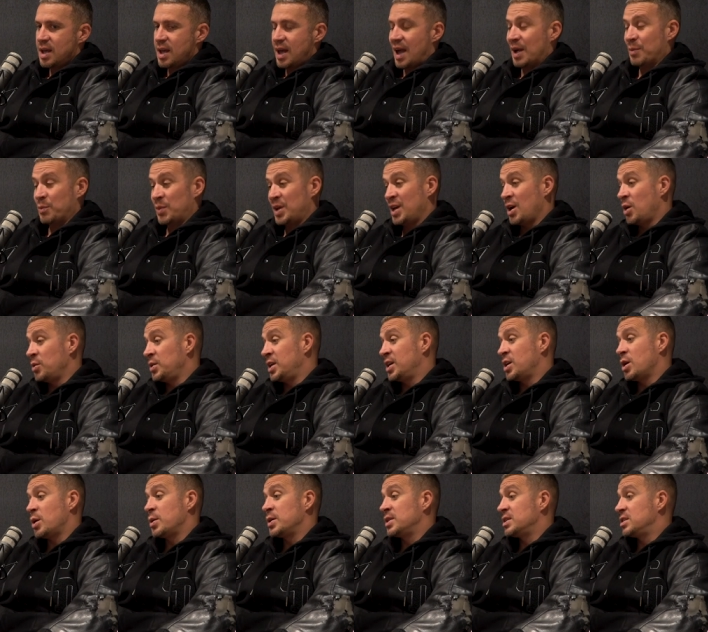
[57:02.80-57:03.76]
and we only
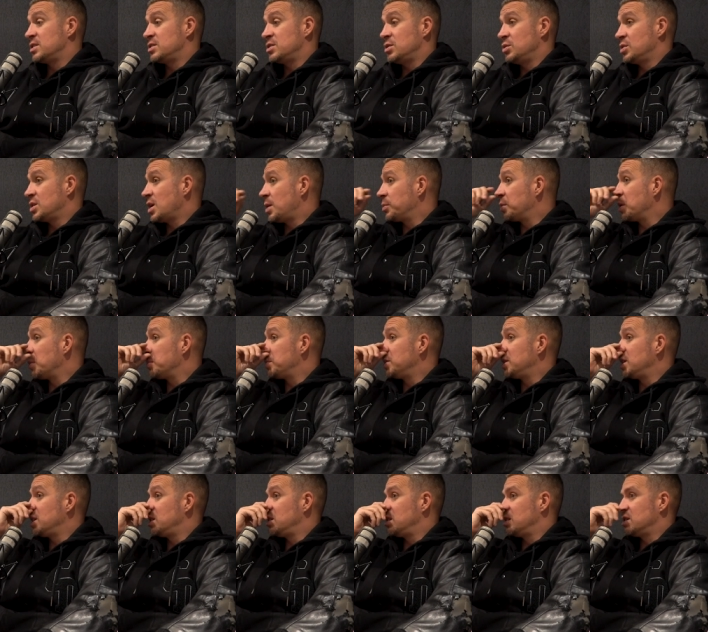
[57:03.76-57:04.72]
go into two cup
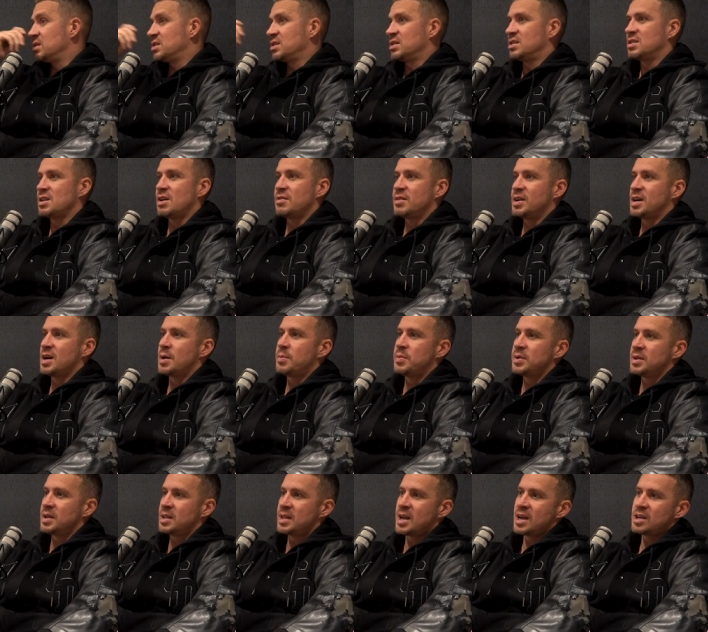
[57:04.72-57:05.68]
competitions: the Surrey Cup
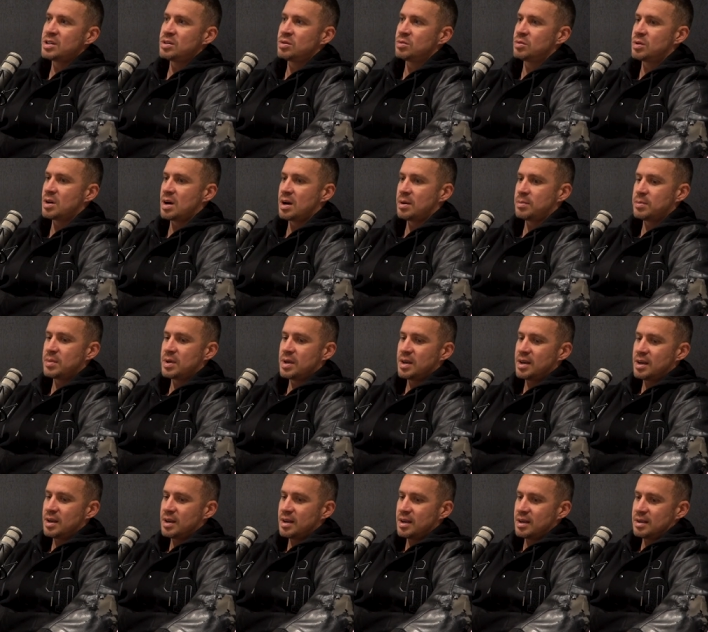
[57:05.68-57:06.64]
and the National Cup.
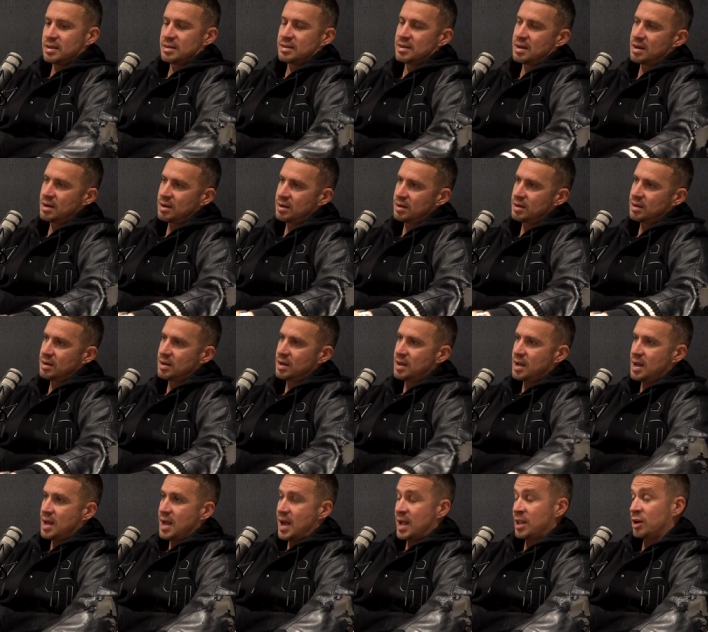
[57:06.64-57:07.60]
So,
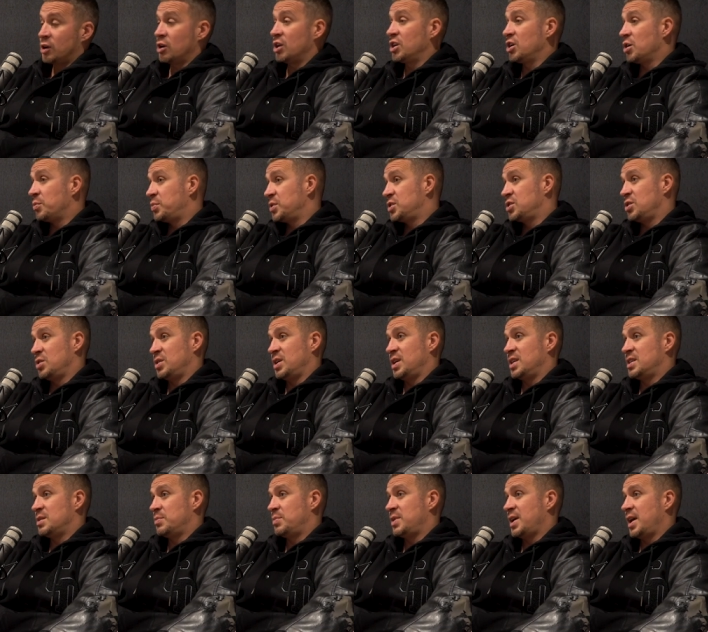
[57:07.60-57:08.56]
and I got the opportunity
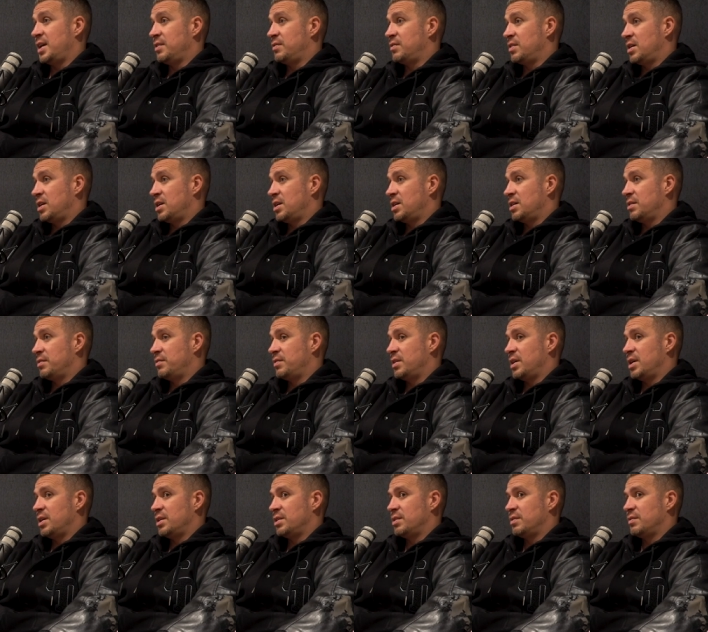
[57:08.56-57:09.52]
to play for
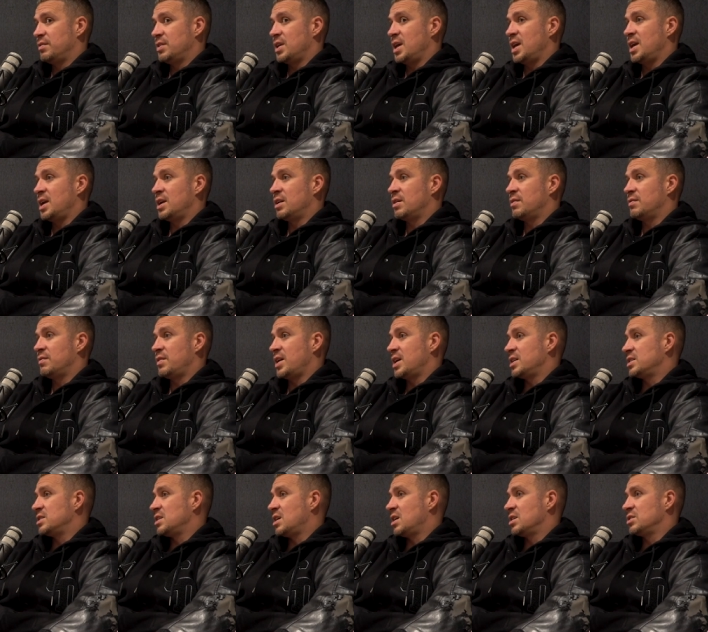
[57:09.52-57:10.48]
for the England
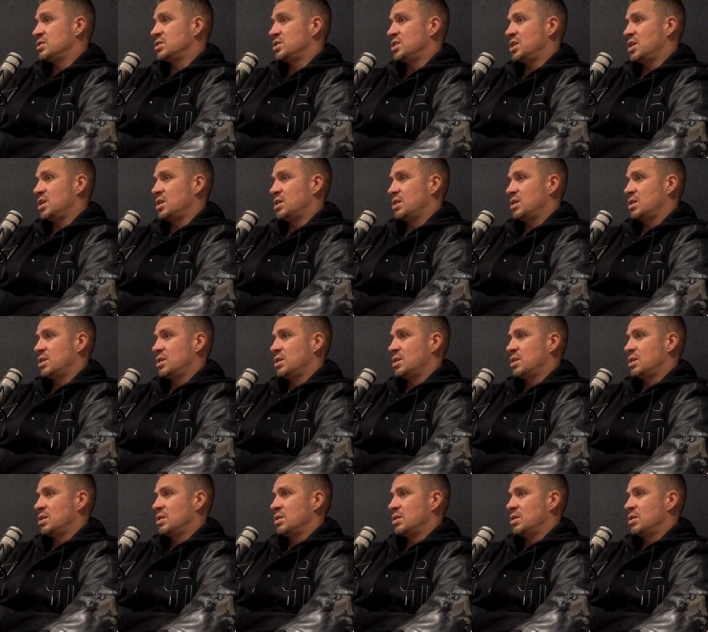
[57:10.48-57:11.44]
vets last year.
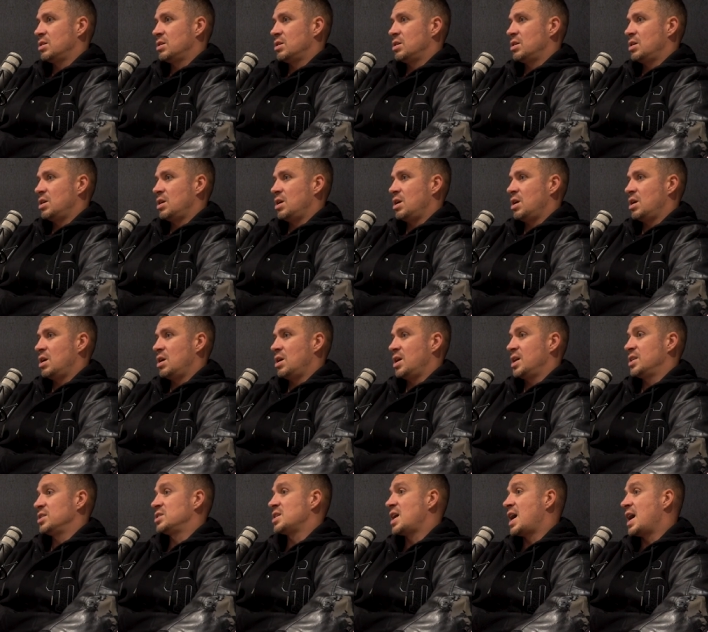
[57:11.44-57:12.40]
Okay. Uh,
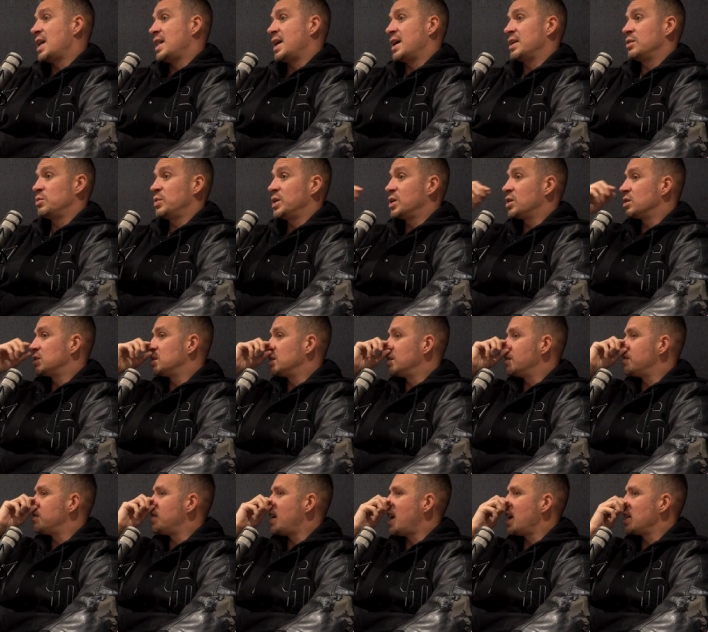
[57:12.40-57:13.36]
in Thailand, we got to the
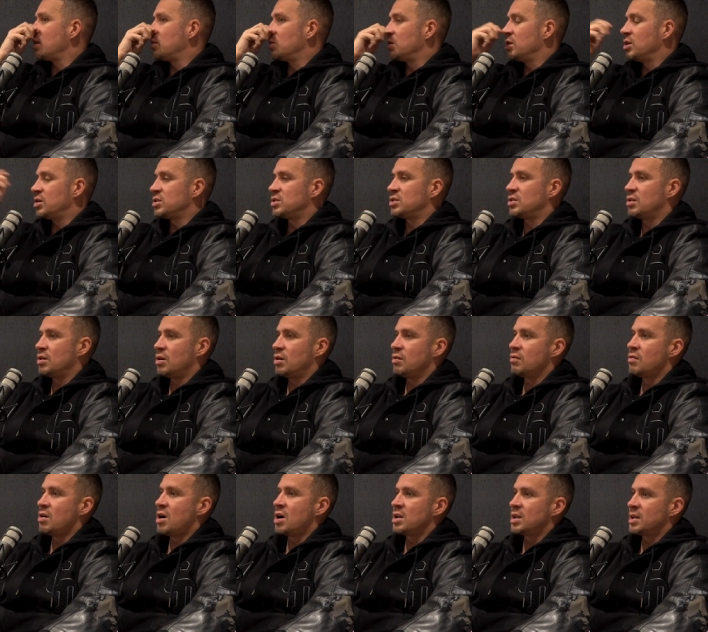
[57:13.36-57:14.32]
final and lost to
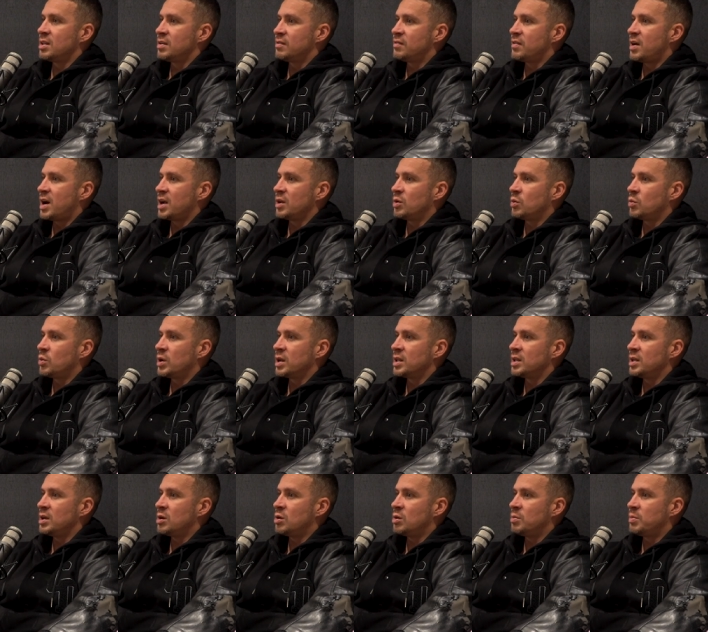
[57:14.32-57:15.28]
Iran in the final one
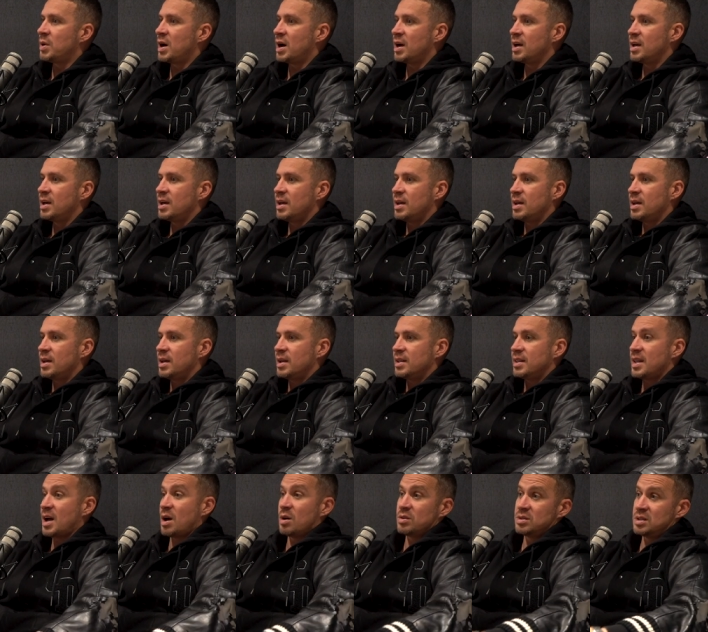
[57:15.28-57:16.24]
0 but
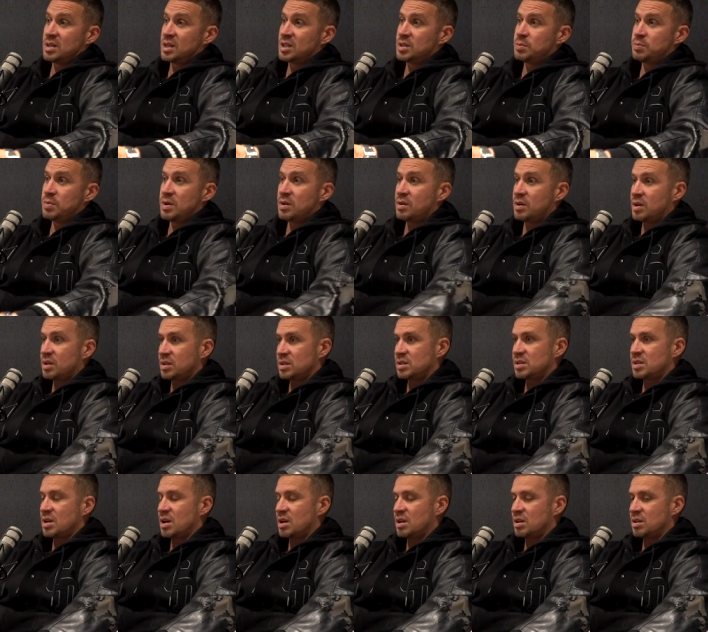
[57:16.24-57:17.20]
that was an experience
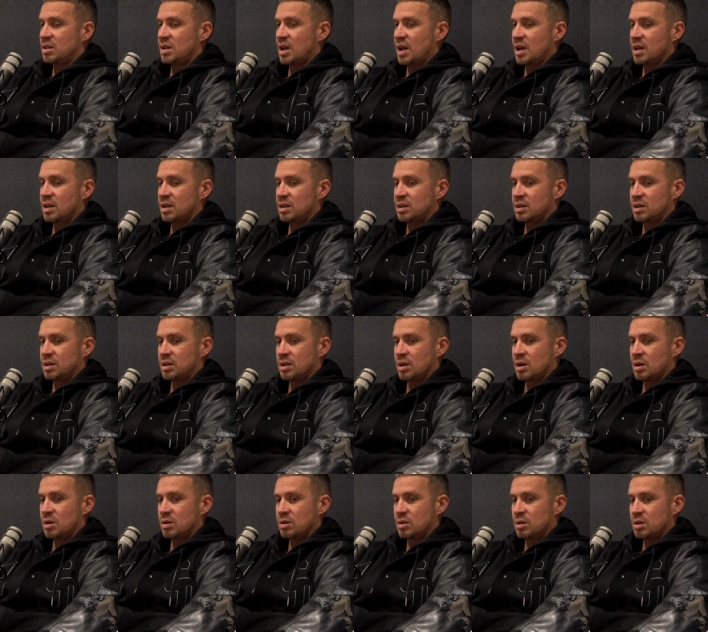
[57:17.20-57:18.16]
that that you
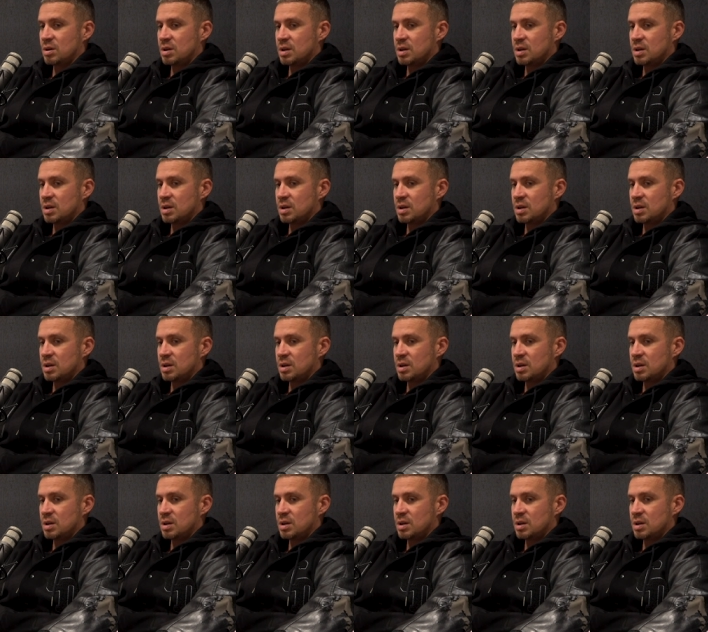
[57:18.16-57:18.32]
know